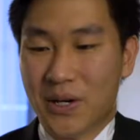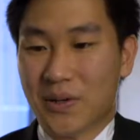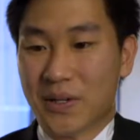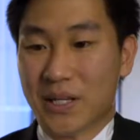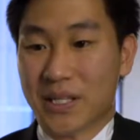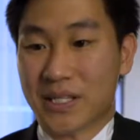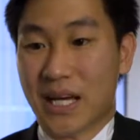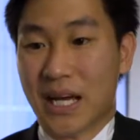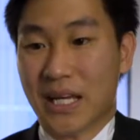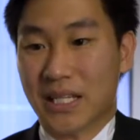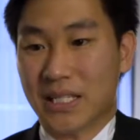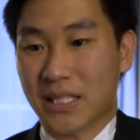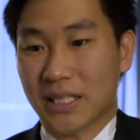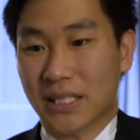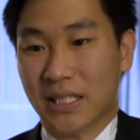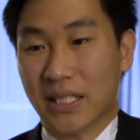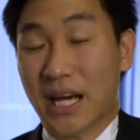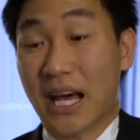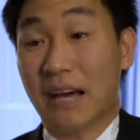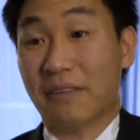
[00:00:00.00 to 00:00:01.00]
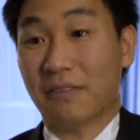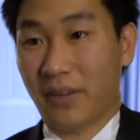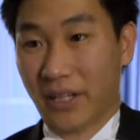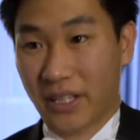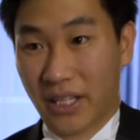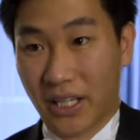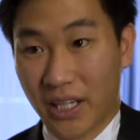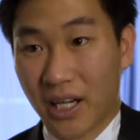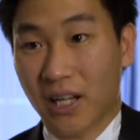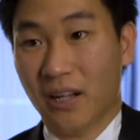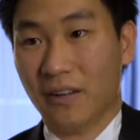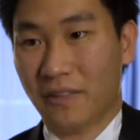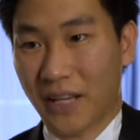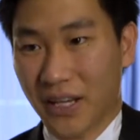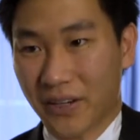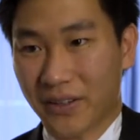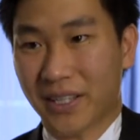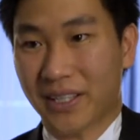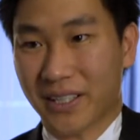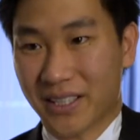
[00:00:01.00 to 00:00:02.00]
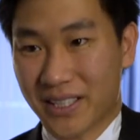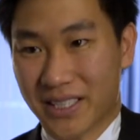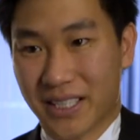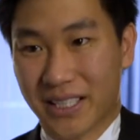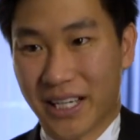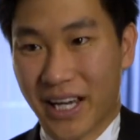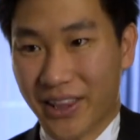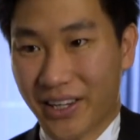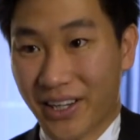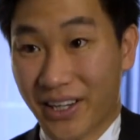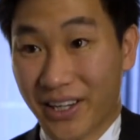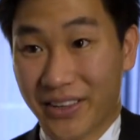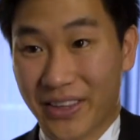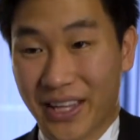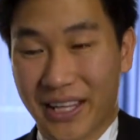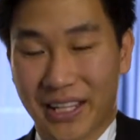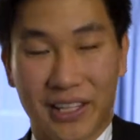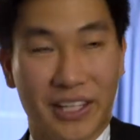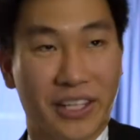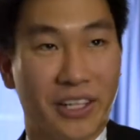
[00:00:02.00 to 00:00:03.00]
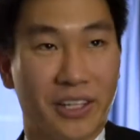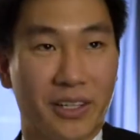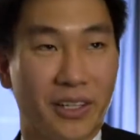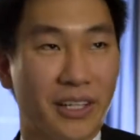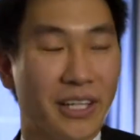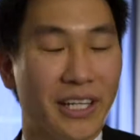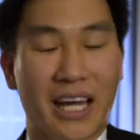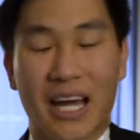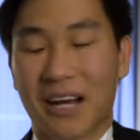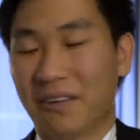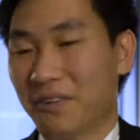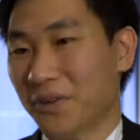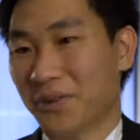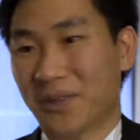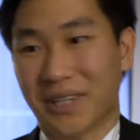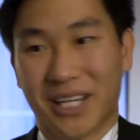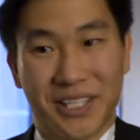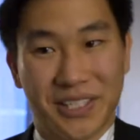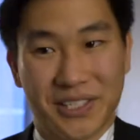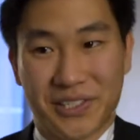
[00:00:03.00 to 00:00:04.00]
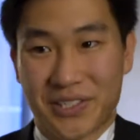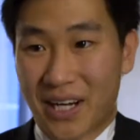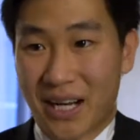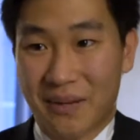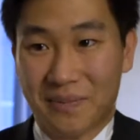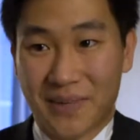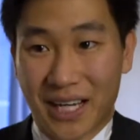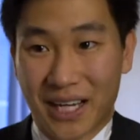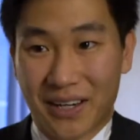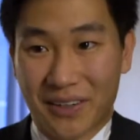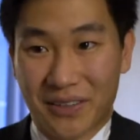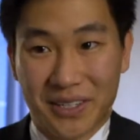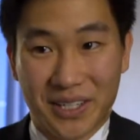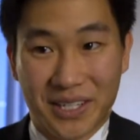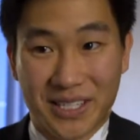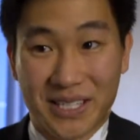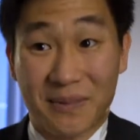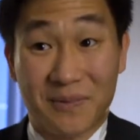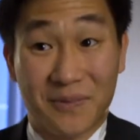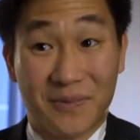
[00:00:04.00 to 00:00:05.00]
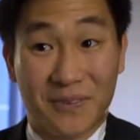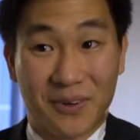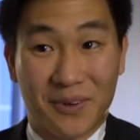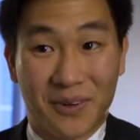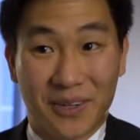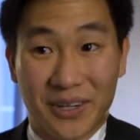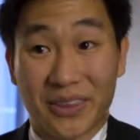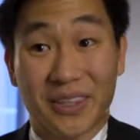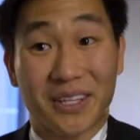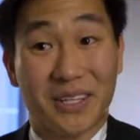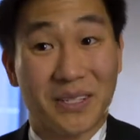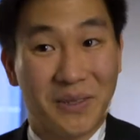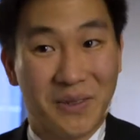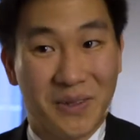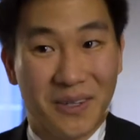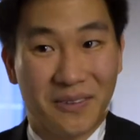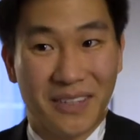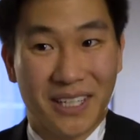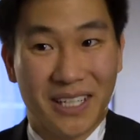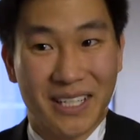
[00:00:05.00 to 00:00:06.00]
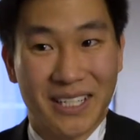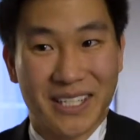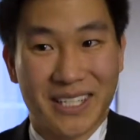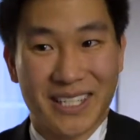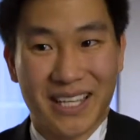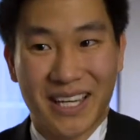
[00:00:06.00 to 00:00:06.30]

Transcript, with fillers: we decided to have like a golf outing together and then literally everyone else dropped out except for the two of us.